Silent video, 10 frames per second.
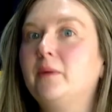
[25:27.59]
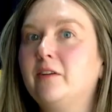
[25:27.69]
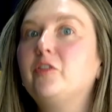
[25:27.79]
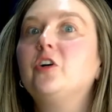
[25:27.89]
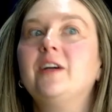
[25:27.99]
bit
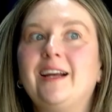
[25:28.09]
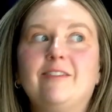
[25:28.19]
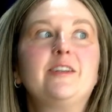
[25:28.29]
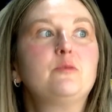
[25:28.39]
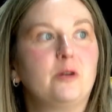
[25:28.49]
of
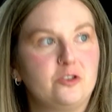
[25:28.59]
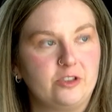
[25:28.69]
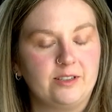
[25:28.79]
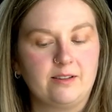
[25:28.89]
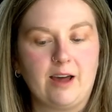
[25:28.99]
creative expression
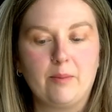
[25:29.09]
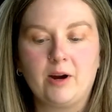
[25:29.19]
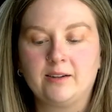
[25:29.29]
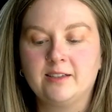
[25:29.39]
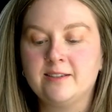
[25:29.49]
into that
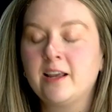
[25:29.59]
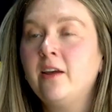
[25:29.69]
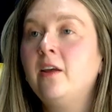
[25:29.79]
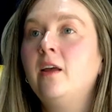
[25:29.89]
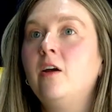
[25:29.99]
practice.
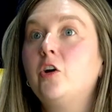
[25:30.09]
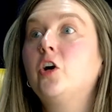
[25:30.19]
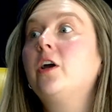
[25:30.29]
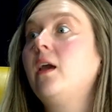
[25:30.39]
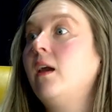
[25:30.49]

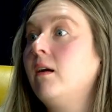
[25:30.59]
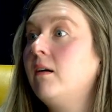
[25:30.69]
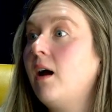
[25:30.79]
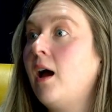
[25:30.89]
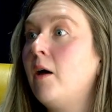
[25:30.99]
Cooking,
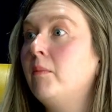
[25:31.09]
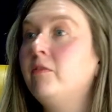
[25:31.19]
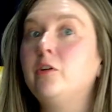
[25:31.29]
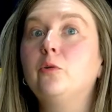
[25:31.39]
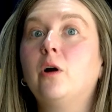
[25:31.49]

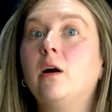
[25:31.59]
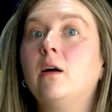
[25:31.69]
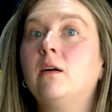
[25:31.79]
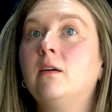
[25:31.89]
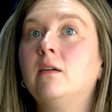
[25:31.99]
if you
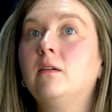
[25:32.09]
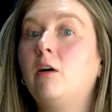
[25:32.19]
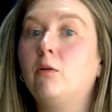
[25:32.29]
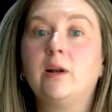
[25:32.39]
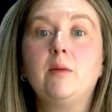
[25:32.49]
are
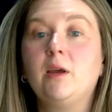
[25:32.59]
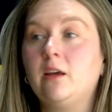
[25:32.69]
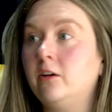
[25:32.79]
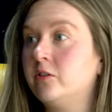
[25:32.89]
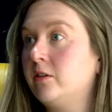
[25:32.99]
already
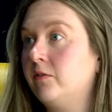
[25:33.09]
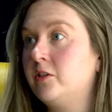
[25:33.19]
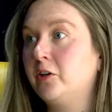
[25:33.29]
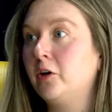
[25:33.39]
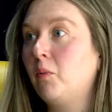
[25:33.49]
making yourself
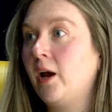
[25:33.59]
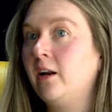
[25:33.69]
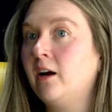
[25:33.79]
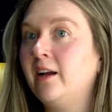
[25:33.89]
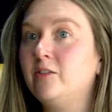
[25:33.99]
dinner, why
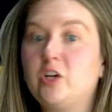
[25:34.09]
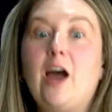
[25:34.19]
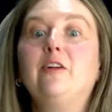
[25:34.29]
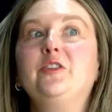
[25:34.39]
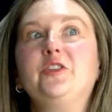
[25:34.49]
not
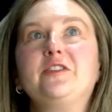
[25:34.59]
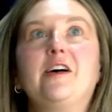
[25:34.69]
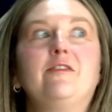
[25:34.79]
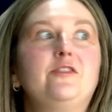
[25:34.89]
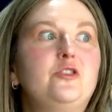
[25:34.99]
challenge
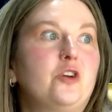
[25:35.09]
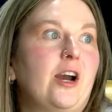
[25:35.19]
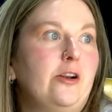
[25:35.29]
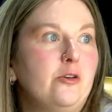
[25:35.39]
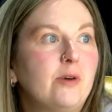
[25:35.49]
yourself to try
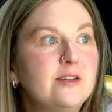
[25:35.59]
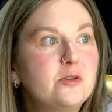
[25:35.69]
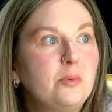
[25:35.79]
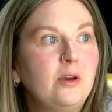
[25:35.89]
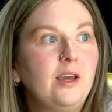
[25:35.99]
a new
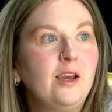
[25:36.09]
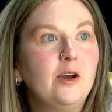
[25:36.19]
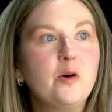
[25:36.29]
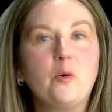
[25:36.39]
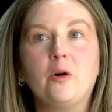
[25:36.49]

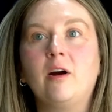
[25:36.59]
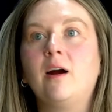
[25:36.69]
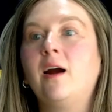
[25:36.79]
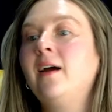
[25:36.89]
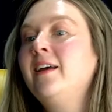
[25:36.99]
recipe
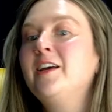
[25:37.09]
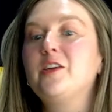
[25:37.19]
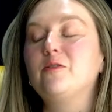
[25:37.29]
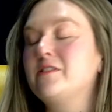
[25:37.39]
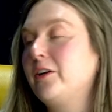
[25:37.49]
or
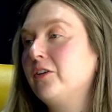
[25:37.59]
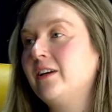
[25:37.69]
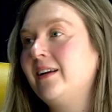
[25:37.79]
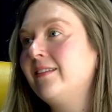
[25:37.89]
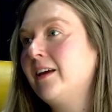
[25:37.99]
use an
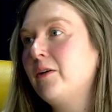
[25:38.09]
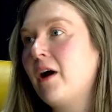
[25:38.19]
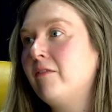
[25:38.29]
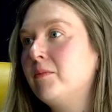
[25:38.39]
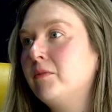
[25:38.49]
ingredient that you
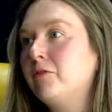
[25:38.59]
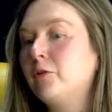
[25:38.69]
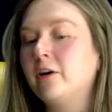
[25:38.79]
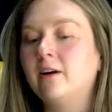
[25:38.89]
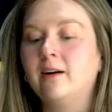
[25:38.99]
haven't
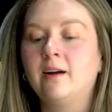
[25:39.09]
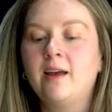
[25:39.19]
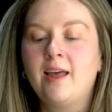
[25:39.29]
before?